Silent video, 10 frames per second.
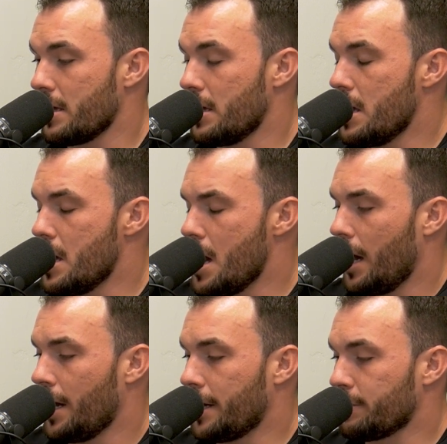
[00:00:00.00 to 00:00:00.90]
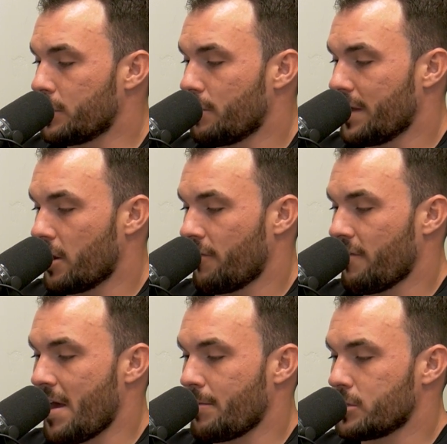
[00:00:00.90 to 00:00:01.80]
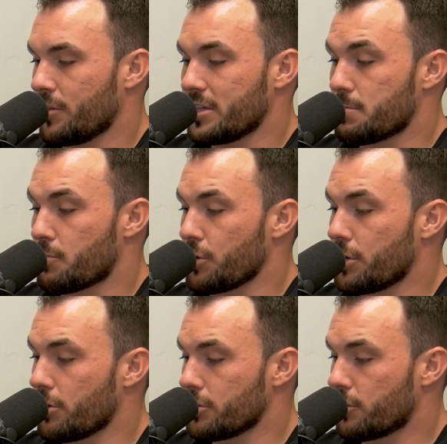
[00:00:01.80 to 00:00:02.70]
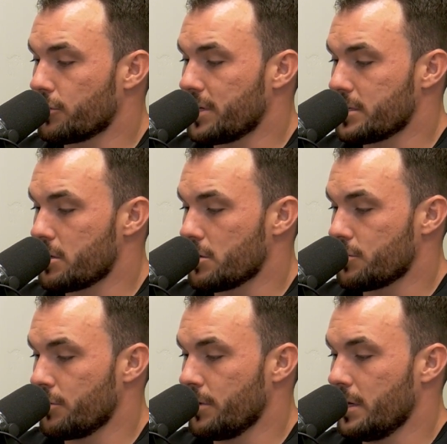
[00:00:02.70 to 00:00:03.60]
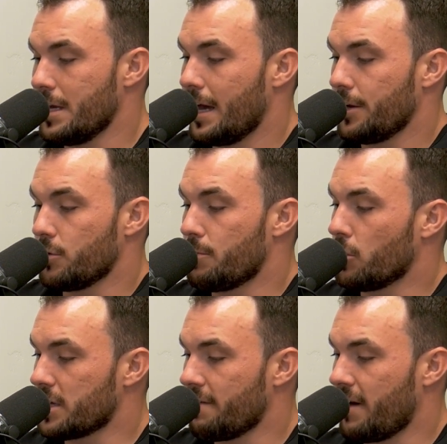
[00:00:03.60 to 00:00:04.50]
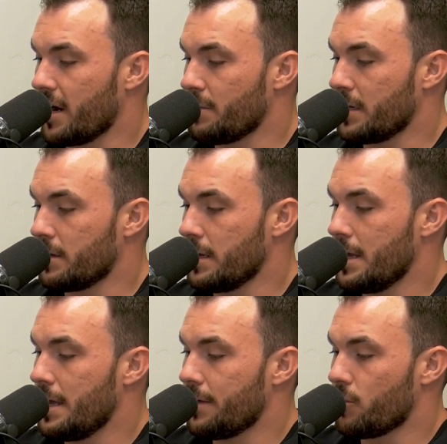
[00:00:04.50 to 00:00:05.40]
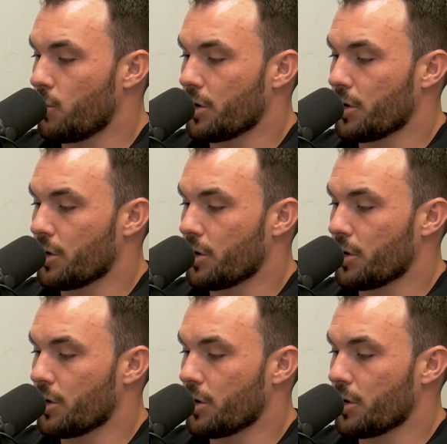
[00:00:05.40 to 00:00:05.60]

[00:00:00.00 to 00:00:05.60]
You can buy that off of Amazon. That's the precursor for testosterone. I do a multivitamin and